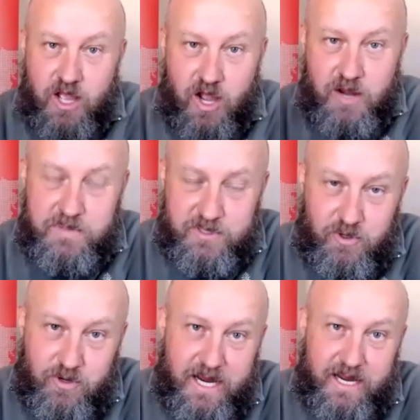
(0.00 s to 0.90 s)
open
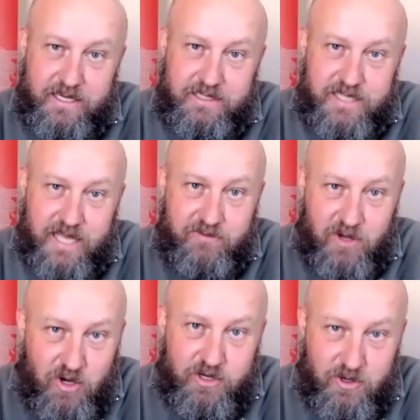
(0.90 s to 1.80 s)
your eyes, have a
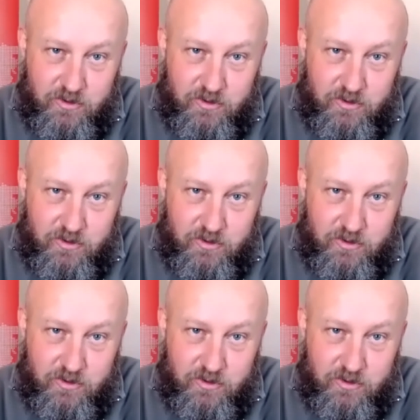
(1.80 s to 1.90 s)
look